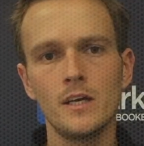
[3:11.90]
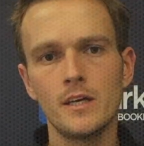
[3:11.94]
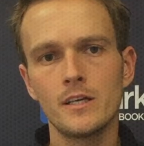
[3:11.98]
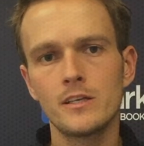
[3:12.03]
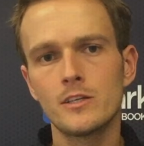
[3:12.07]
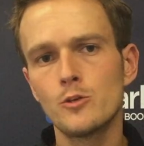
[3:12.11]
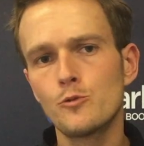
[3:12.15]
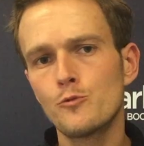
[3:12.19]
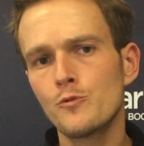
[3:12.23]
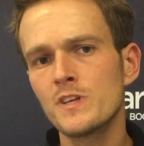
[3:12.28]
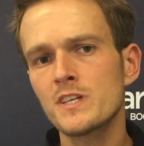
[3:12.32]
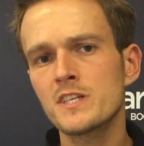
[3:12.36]

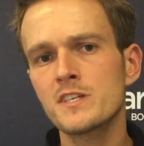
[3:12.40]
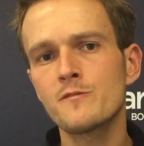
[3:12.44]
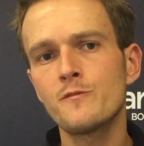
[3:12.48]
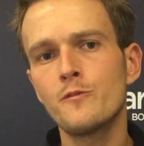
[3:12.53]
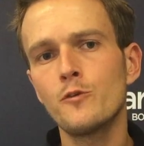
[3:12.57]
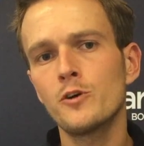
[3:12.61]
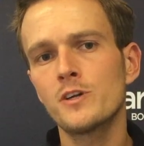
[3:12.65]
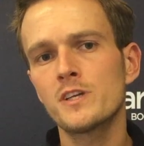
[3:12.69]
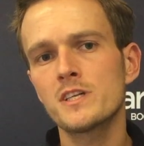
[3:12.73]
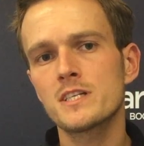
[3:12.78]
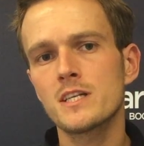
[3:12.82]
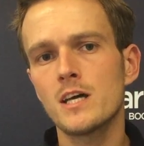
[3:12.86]
The risks
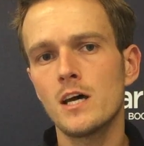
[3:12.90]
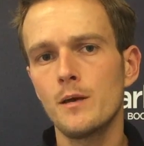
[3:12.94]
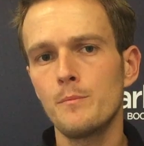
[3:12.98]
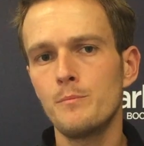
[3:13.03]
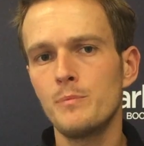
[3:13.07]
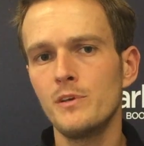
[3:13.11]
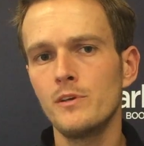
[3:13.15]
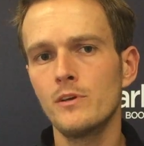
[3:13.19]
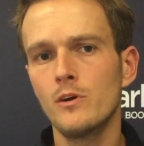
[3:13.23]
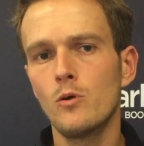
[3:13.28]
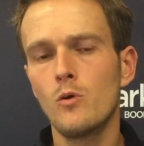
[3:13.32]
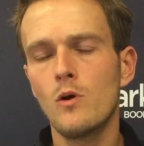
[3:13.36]
for this
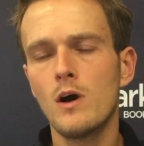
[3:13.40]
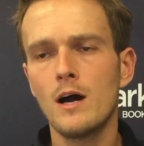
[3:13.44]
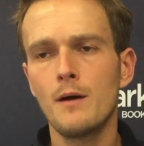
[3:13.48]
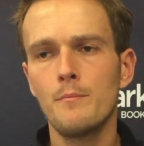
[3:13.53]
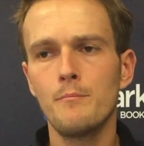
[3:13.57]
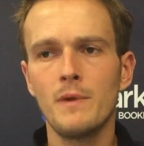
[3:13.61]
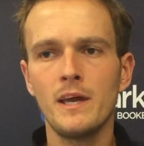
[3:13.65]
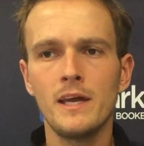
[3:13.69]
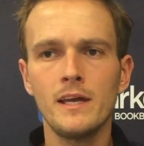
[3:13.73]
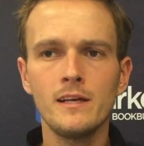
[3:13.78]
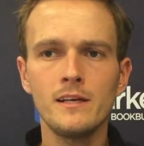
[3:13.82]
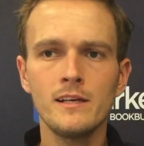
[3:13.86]
IPO are
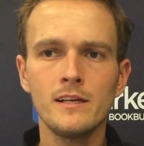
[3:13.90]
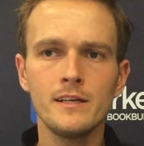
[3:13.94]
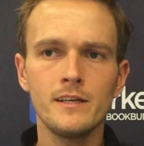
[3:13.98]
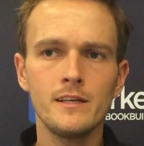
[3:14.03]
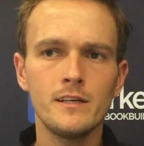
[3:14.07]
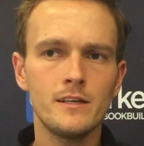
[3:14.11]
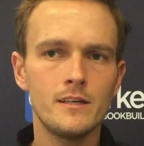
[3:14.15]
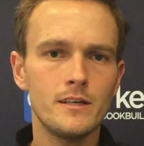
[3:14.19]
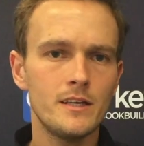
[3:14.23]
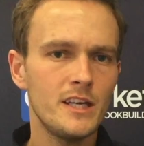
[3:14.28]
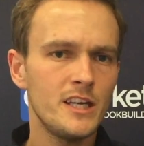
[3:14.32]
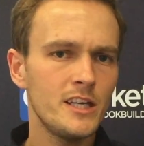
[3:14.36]

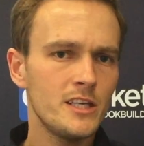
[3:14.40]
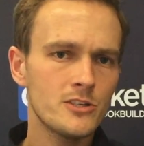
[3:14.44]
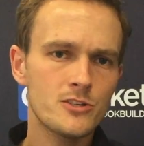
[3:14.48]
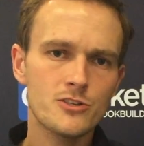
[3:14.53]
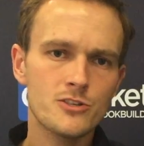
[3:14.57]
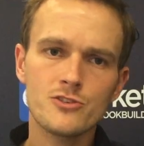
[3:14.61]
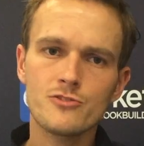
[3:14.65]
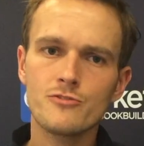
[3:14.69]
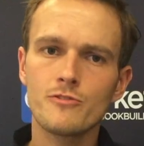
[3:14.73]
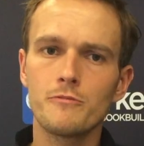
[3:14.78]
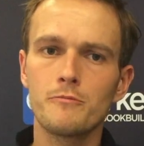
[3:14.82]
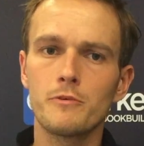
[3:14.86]
mainly
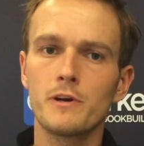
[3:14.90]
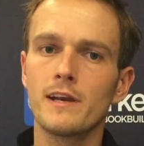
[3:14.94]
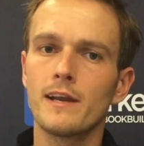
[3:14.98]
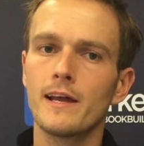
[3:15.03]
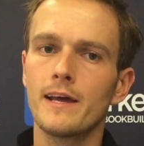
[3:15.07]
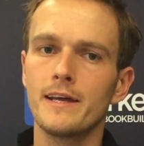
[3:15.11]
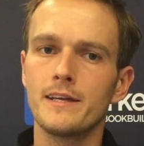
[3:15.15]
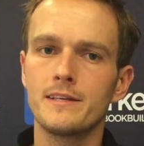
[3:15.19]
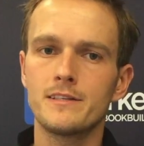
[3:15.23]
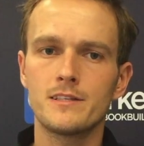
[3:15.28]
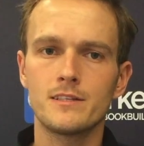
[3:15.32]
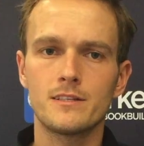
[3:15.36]
industry
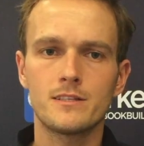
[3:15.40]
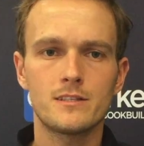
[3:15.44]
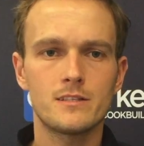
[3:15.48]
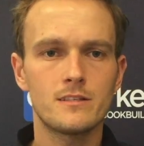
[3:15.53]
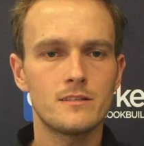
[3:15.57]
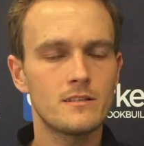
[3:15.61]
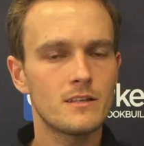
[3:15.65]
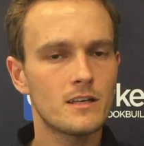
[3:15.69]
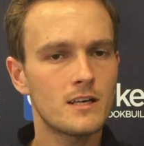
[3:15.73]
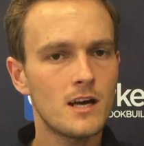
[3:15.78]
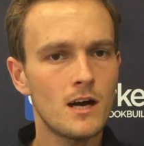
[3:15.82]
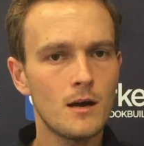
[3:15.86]
related. The
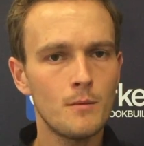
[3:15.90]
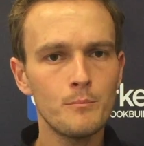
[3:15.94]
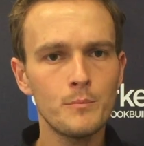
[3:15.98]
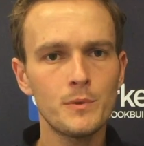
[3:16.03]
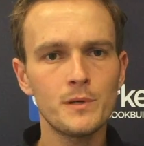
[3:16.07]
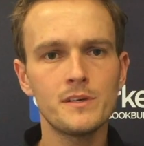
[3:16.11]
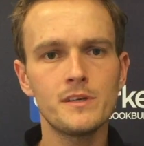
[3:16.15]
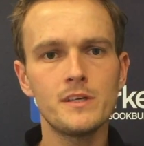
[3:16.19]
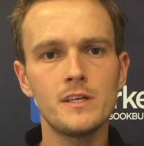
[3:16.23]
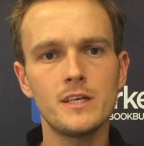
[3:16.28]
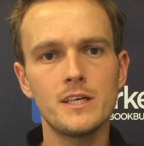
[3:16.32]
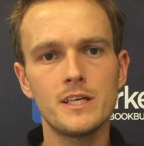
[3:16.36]

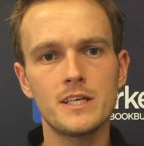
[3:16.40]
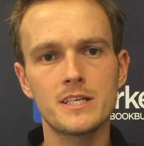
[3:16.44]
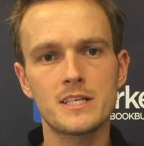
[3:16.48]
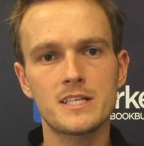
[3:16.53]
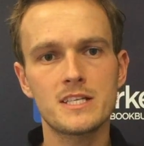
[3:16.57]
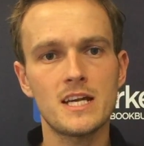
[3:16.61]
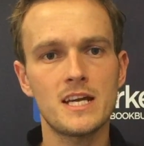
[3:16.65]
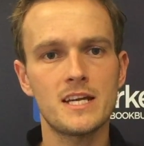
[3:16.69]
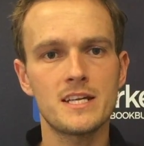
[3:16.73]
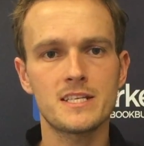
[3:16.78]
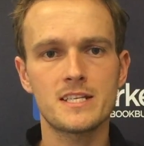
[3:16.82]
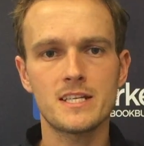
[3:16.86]
company is,
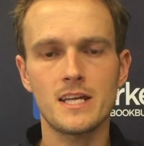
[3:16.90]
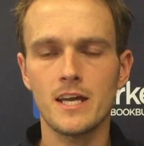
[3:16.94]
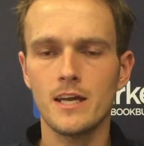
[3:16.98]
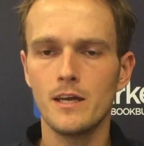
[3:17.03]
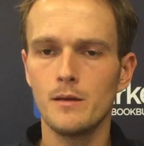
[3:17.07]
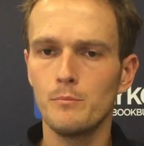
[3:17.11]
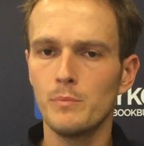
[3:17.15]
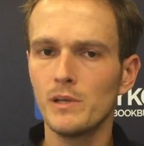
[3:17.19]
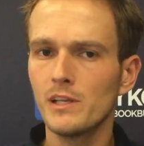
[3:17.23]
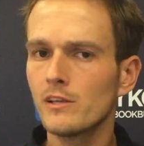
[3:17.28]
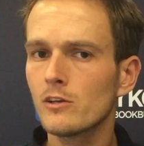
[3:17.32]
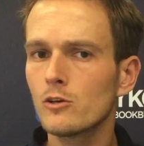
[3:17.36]
as a
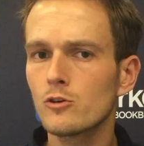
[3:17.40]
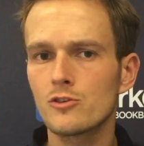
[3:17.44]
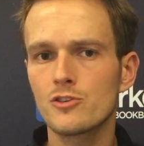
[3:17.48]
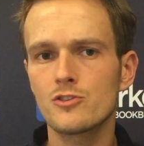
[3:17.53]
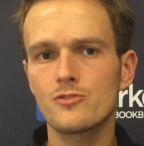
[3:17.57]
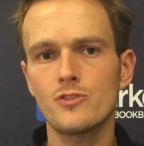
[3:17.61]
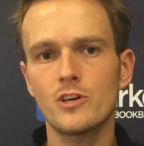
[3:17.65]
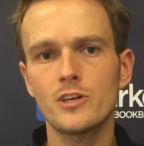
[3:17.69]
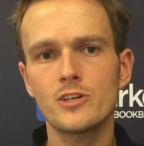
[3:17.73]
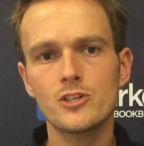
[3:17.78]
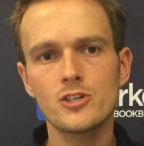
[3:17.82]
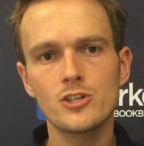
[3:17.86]
building
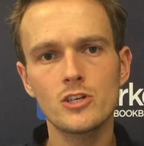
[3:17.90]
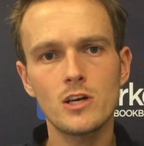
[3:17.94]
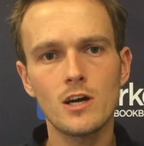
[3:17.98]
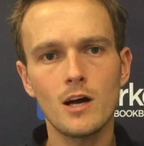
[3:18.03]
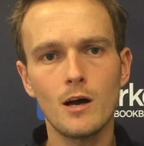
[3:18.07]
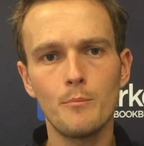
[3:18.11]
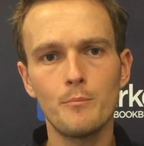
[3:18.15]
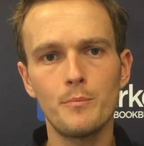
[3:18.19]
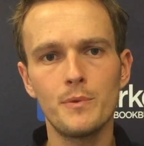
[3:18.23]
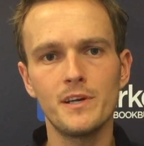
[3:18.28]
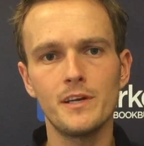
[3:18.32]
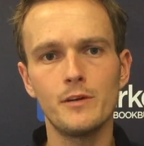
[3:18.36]
construction
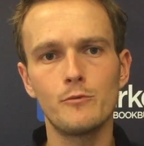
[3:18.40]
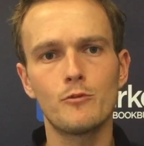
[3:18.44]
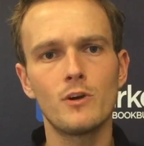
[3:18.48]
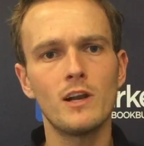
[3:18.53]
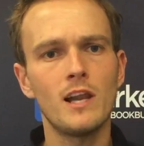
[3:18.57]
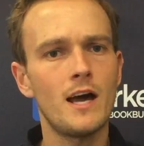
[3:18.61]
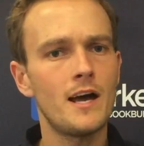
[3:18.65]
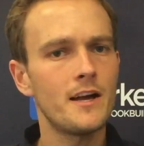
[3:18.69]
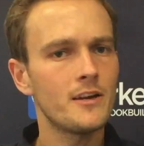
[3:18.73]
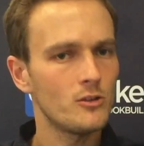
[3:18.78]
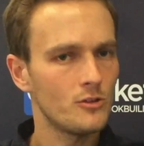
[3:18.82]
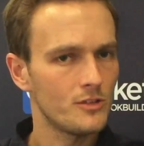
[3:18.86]
company,
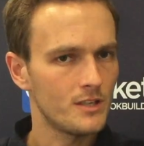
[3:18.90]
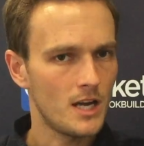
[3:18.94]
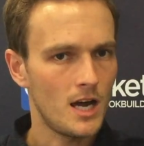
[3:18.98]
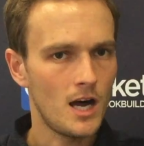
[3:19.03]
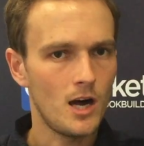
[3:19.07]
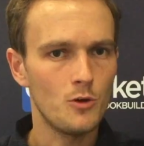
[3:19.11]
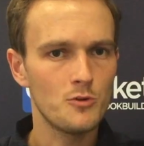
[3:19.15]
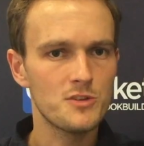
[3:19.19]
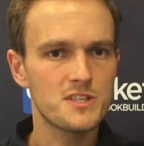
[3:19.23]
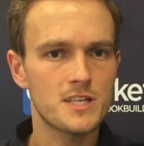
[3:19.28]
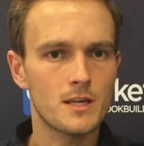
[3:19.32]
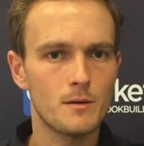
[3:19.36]
reliant on the
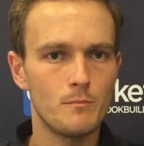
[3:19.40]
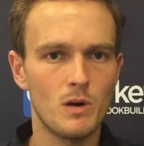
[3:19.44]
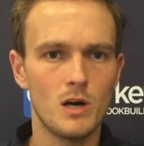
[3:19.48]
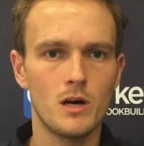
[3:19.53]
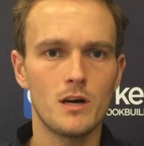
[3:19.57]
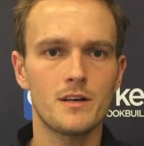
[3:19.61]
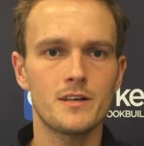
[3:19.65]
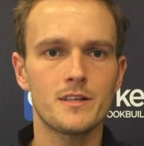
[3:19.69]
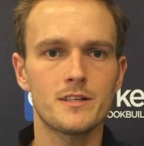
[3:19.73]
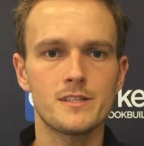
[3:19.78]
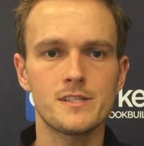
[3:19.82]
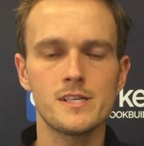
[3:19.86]
housing
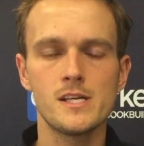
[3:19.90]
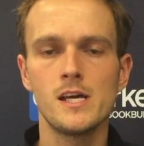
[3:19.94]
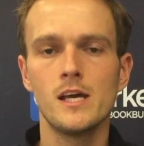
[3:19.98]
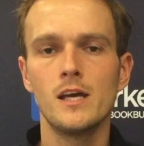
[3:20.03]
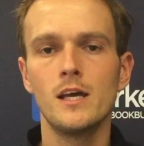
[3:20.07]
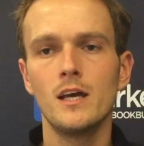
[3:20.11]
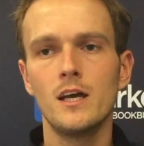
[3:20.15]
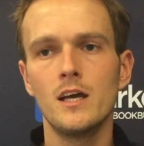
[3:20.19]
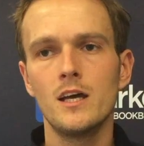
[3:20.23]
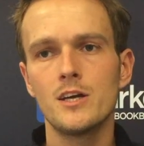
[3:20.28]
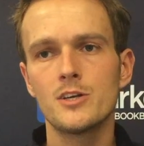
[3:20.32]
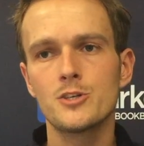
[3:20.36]
market.
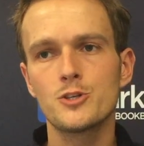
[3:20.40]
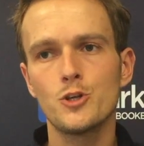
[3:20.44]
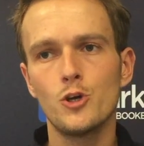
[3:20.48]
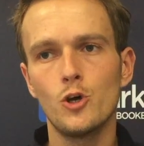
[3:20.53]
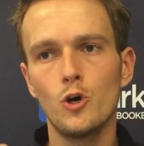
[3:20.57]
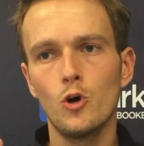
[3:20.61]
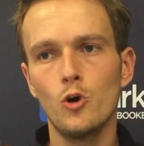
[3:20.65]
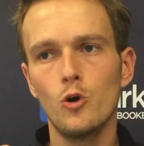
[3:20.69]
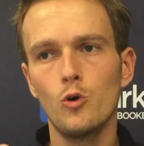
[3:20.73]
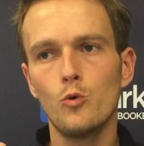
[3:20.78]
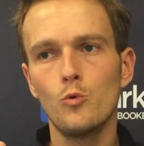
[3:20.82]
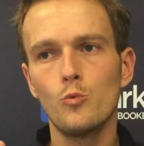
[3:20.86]

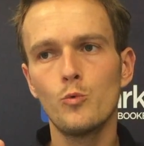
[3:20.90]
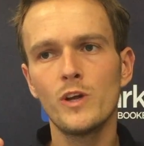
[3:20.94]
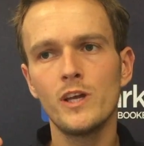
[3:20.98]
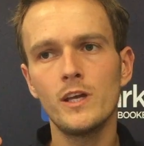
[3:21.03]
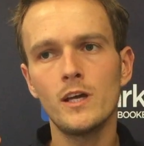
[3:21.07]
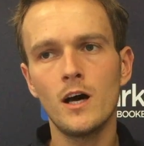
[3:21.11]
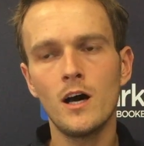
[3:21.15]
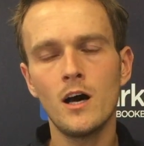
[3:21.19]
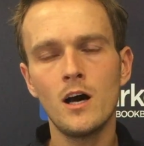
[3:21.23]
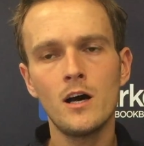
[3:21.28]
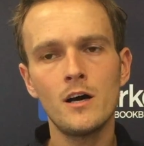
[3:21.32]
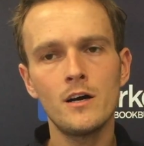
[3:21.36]
So we
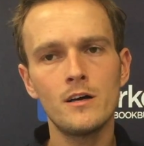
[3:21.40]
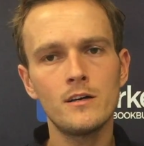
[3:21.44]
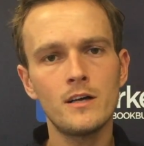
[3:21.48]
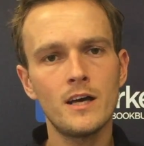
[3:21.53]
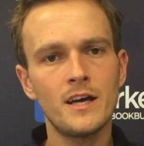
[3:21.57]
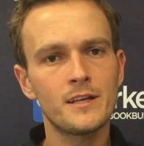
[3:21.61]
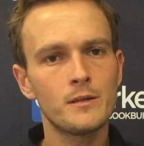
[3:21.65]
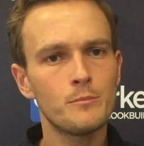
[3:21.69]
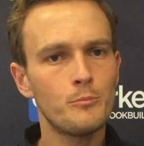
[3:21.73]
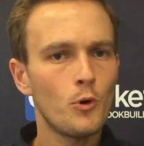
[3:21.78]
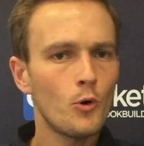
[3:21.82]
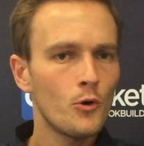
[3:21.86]
are at a
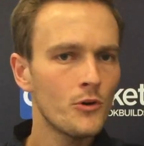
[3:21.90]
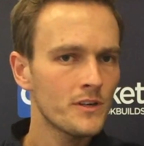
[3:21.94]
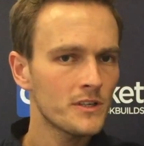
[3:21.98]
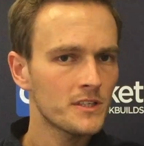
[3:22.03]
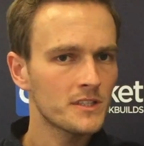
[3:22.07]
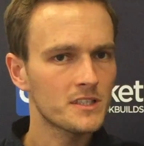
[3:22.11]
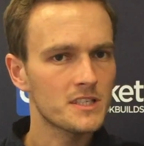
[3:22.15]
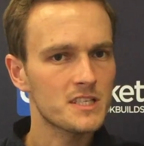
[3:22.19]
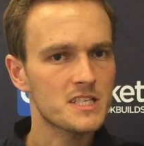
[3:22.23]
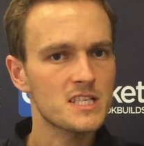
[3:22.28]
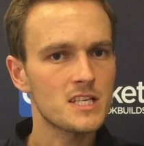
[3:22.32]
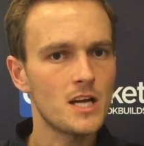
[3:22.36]
point in the
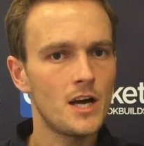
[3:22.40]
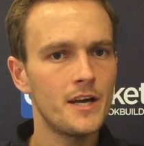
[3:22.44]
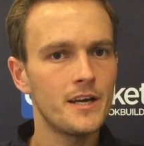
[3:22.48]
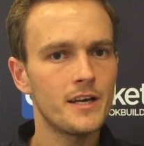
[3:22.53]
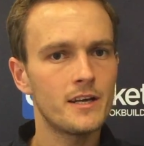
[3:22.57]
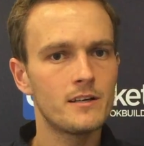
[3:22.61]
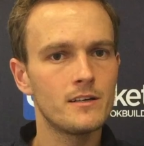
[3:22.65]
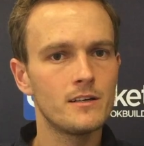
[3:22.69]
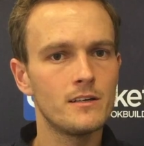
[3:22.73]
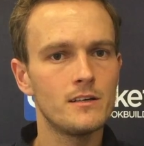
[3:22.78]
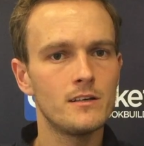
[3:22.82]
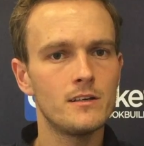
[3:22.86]

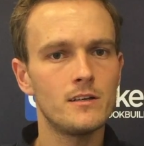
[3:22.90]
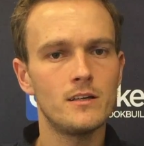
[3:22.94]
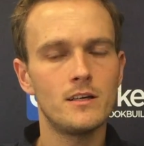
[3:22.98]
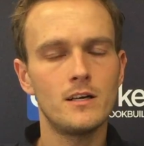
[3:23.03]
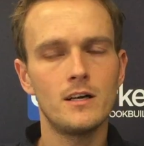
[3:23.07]
cycle